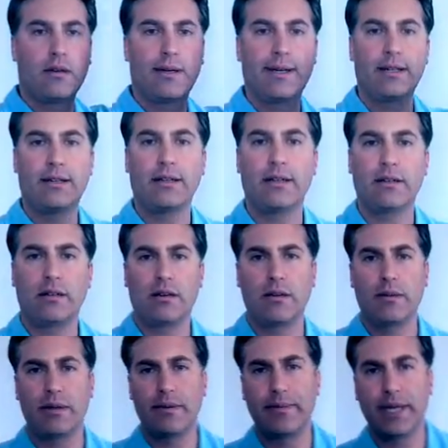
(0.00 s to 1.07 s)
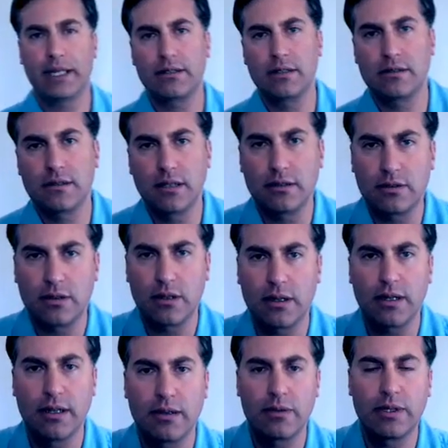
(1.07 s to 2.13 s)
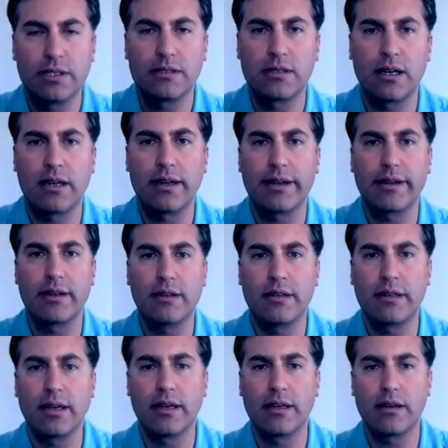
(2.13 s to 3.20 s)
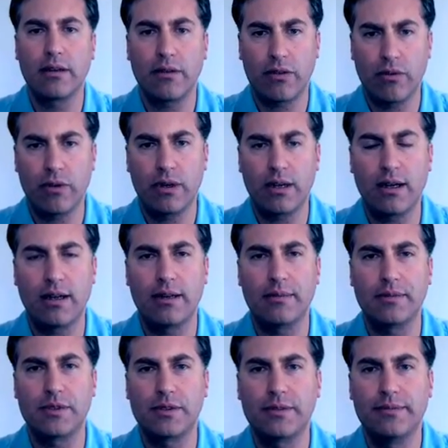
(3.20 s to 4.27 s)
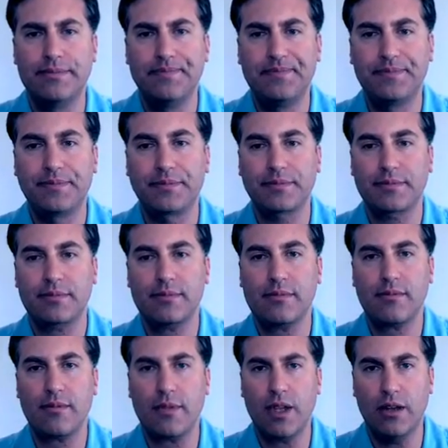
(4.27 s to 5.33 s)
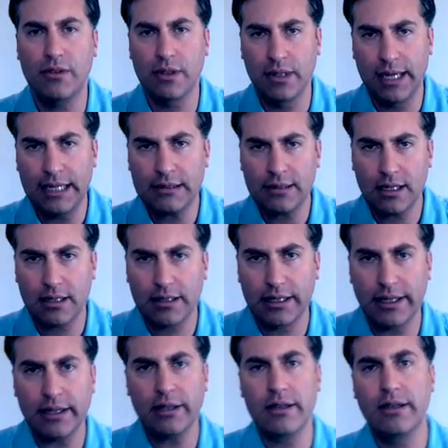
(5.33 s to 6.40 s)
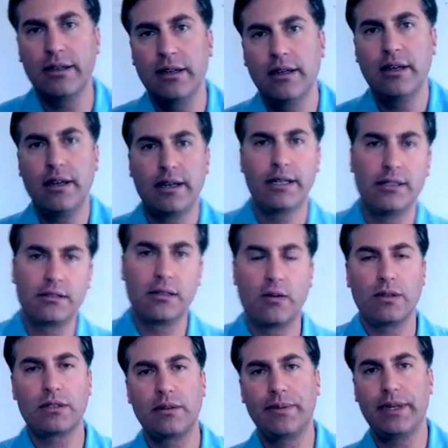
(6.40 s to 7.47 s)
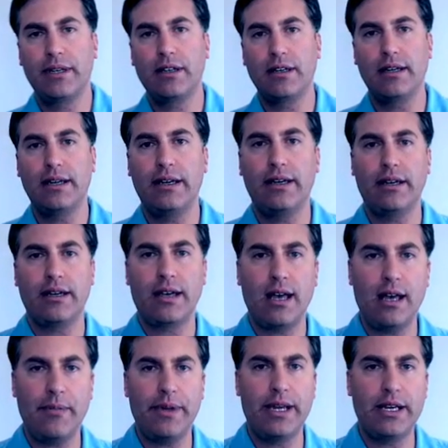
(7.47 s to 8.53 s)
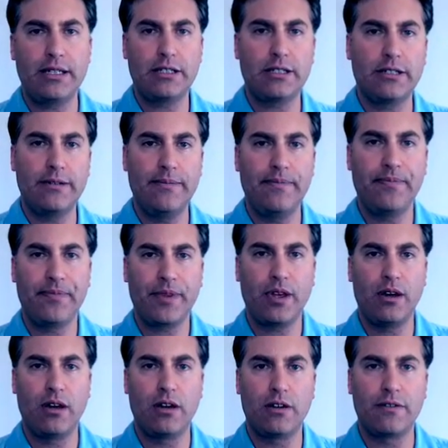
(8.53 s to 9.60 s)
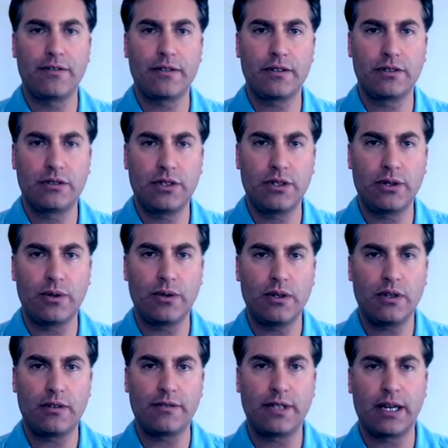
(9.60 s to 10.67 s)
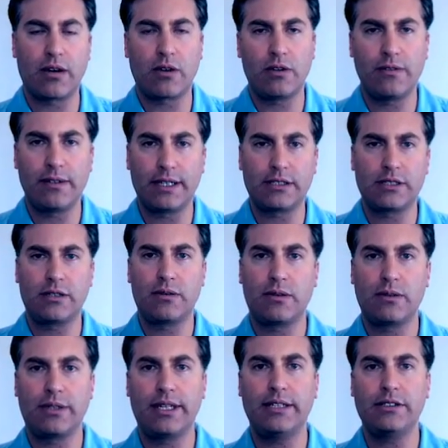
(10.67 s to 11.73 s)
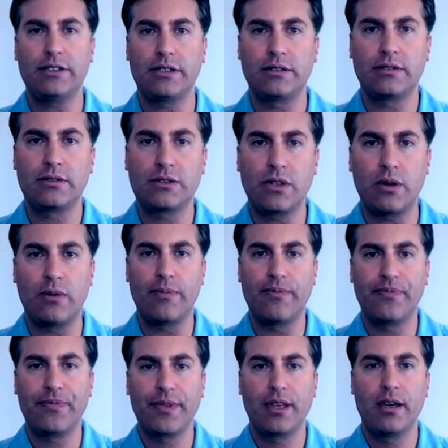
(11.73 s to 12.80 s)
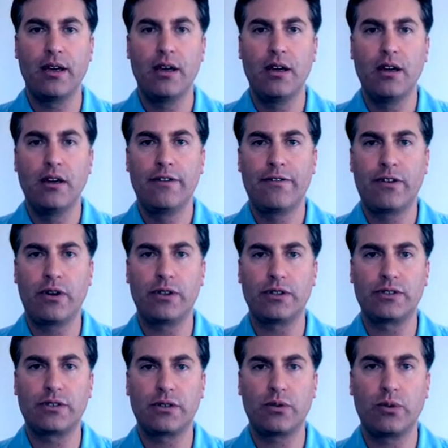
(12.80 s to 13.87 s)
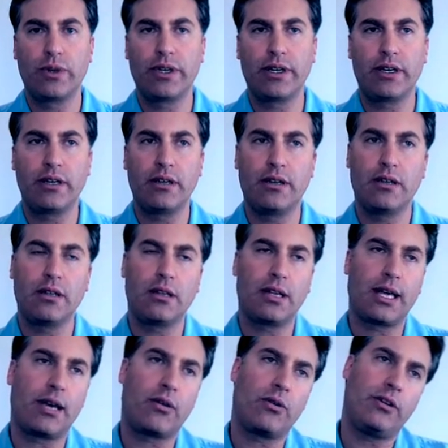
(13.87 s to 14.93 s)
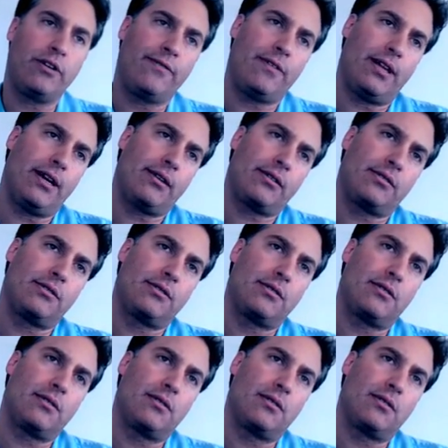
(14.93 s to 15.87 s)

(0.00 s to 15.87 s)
And coming back to center and resetting again 3 times. The last technique is going to be a combination of the 2, of lateral flexion and rotation. So, first we laterally flex